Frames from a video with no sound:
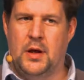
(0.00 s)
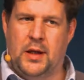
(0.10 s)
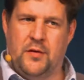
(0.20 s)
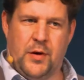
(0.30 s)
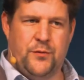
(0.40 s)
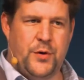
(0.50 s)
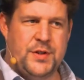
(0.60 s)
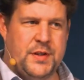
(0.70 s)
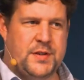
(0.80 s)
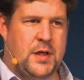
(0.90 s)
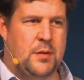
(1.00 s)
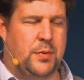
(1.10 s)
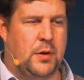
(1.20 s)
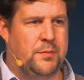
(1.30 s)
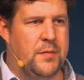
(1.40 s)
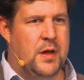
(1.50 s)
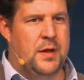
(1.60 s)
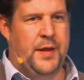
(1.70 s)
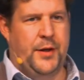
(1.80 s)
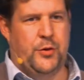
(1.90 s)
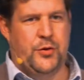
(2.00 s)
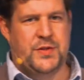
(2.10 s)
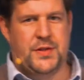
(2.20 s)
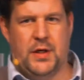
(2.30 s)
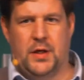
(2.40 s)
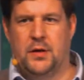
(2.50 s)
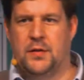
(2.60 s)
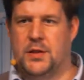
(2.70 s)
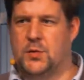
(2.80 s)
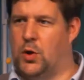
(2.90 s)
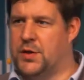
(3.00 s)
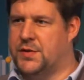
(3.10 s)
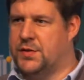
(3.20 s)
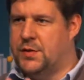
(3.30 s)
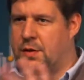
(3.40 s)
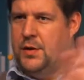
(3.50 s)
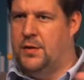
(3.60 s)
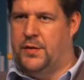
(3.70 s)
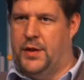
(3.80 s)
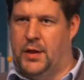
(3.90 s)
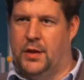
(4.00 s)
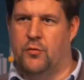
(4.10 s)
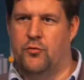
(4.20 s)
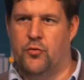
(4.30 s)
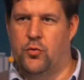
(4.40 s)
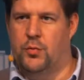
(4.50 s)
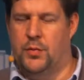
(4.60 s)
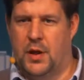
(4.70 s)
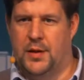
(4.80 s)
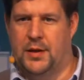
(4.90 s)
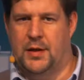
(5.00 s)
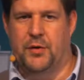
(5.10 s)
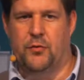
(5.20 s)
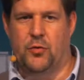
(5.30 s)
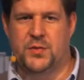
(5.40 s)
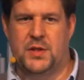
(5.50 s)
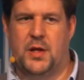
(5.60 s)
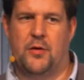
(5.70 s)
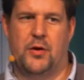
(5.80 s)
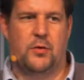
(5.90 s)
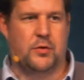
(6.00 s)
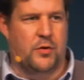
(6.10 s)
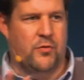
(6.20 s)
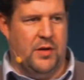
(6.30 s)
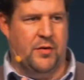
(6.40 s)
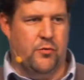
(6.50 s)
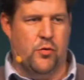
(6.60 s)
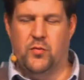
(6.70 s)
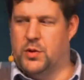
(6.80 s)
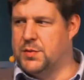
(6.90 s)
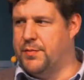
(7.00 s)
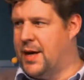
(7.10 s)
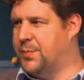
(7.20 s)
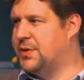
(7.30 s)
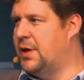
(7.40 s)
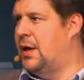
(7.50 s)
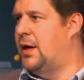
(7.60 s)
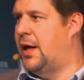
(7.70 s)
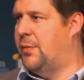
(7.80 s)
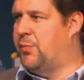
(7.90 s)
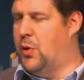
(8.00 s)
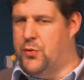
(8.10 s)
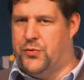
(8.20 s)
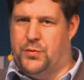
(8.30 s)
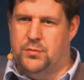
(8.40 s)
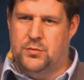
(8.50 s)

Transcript: In the very first example, that you could see this was the room, the living room scenario. The living room was mapped, and both